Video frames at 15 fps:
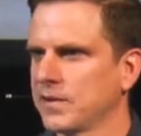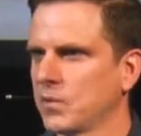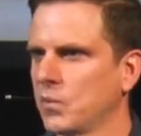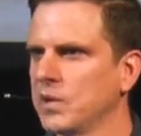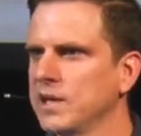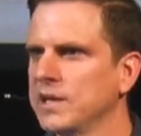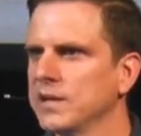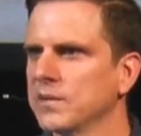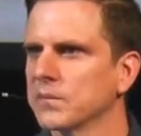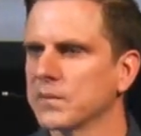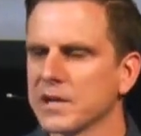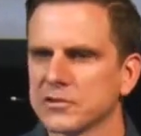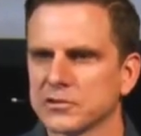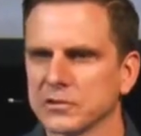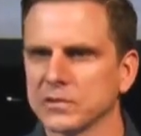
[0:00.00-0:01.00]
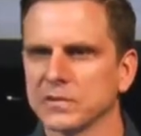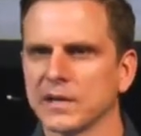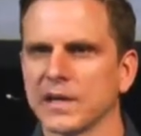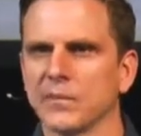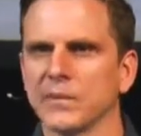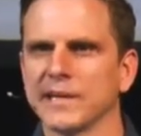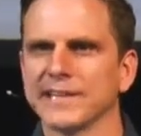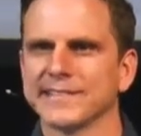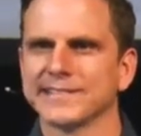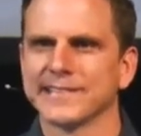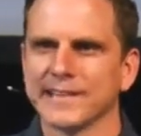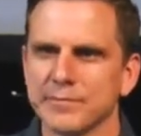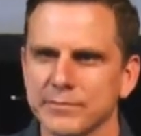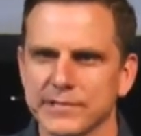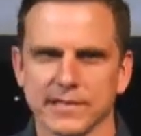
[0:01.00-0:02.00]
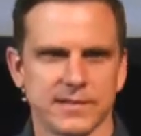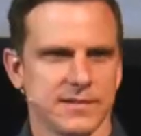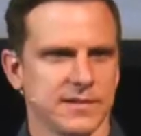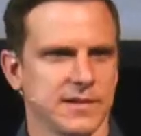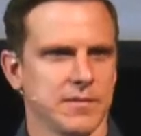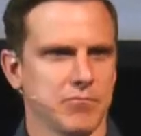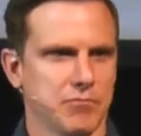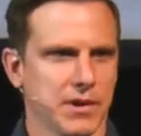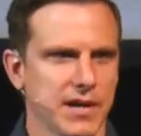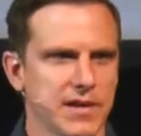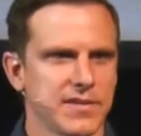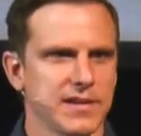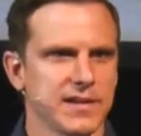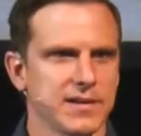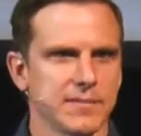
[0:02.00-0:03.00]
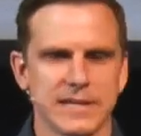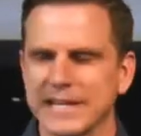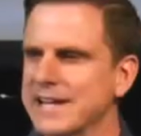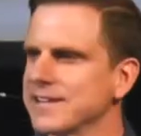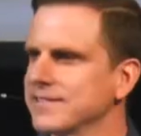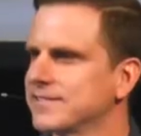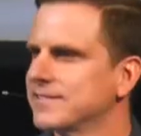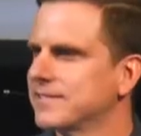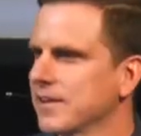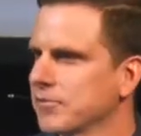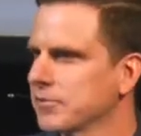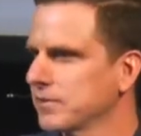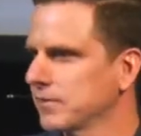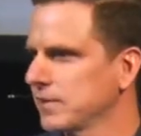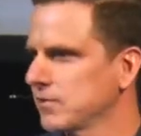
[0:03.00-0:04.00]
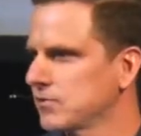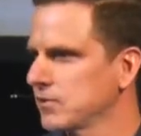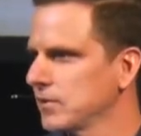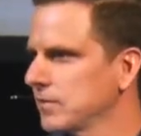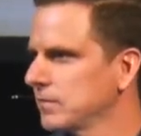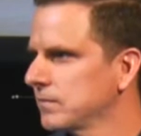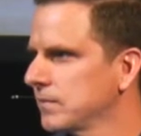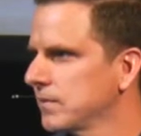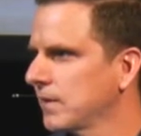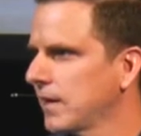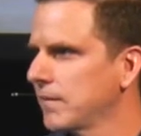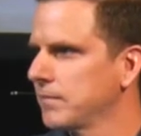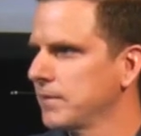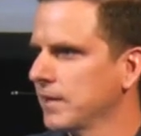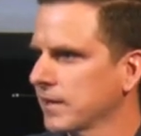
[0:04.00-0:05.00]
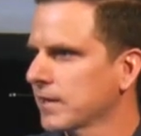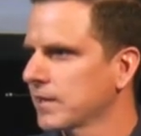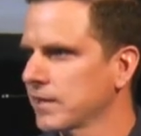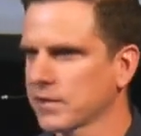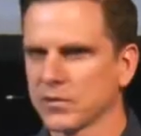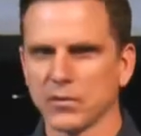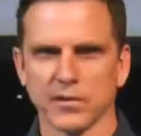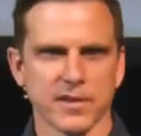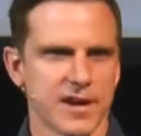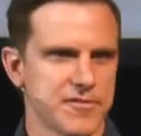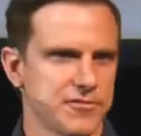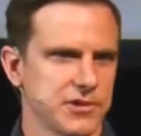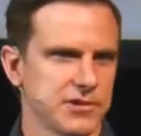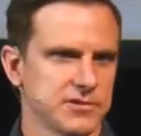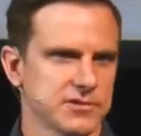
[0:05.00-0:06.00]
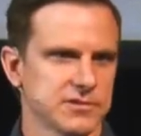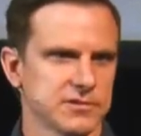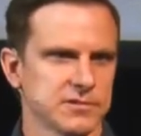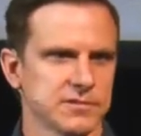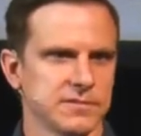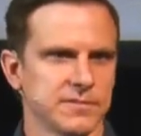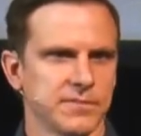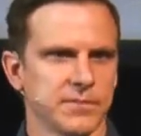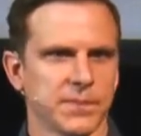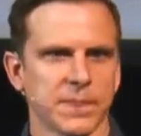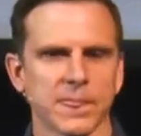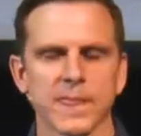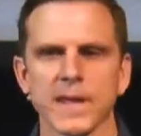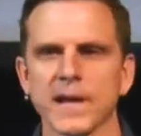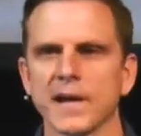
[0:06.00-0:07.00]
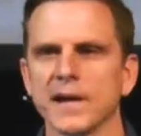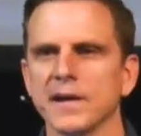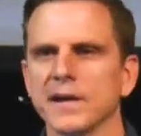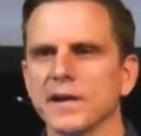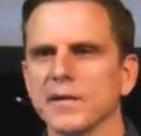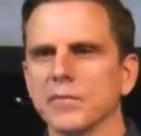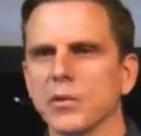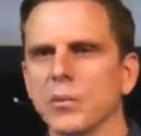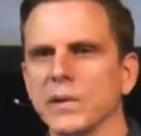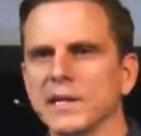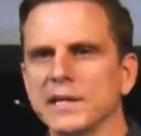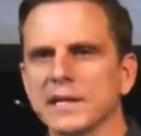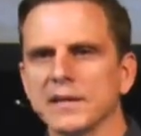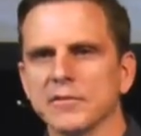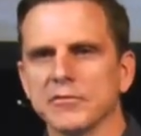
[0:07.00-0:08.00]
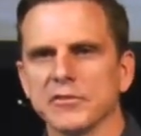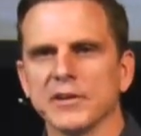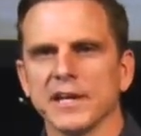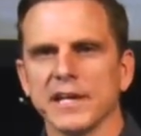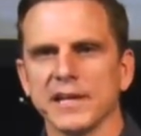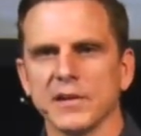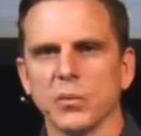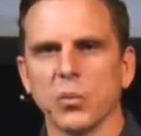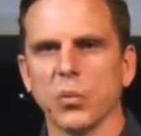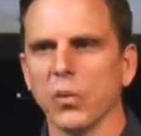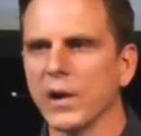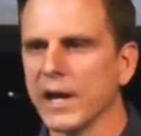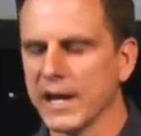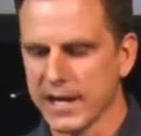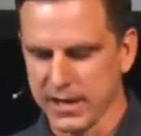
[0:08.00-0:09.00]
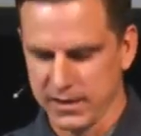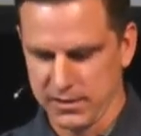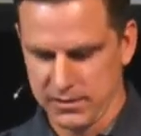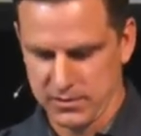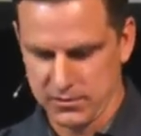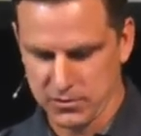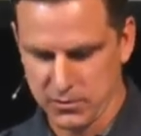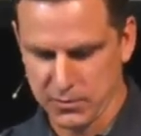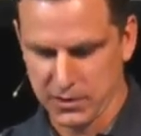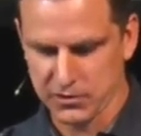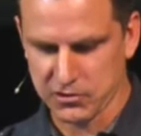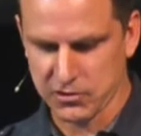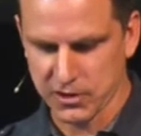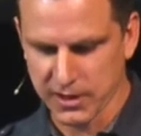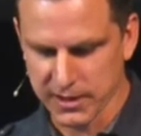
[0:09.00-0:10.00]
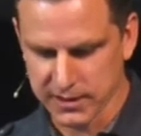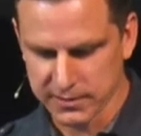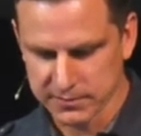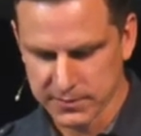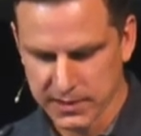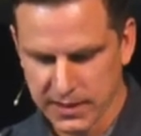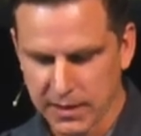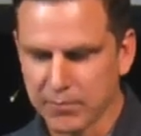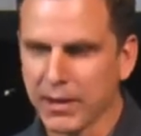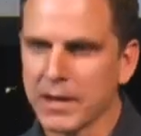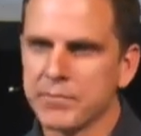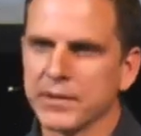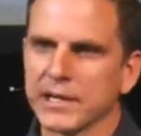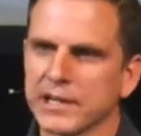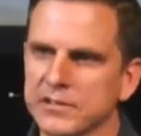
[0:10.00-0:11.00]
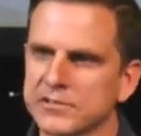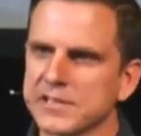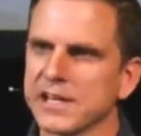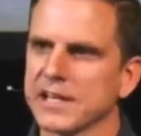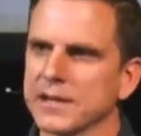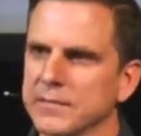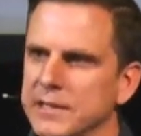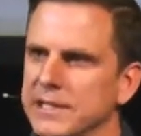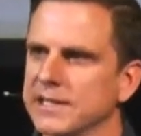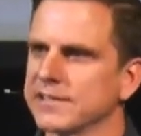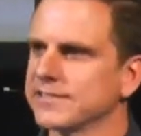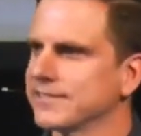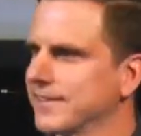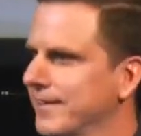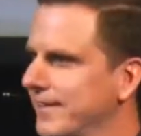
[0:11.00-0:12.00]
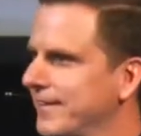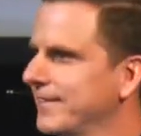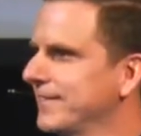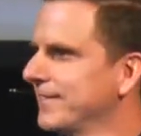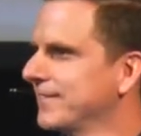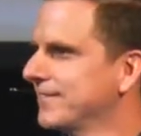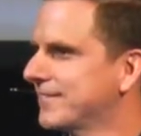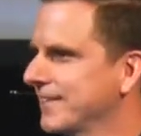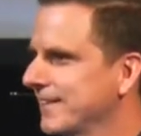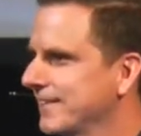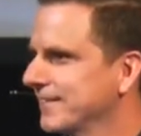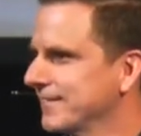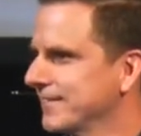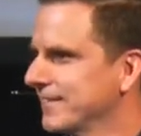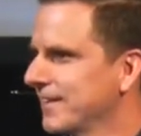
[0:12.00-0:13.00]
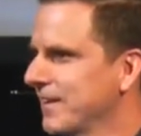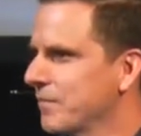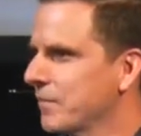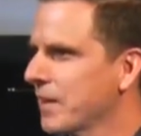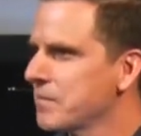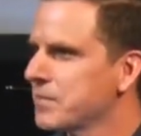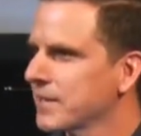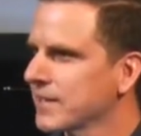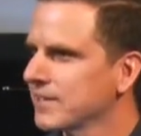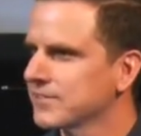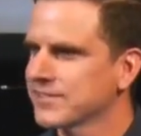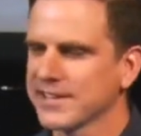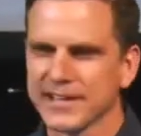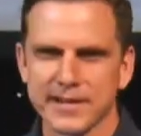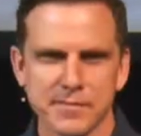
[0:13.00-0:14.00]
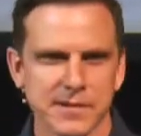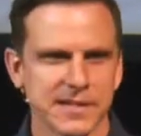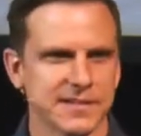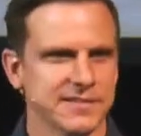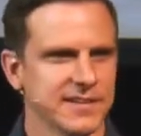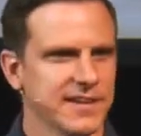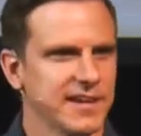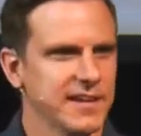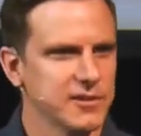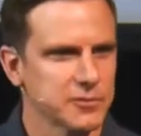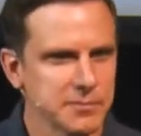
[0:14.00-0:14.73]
We wrestle and we get tempted by the enemy. That is definitely true. I am not going to ignore that verse but we give it way too much credit. My biggest enemy is not Satan. My biggest enemy is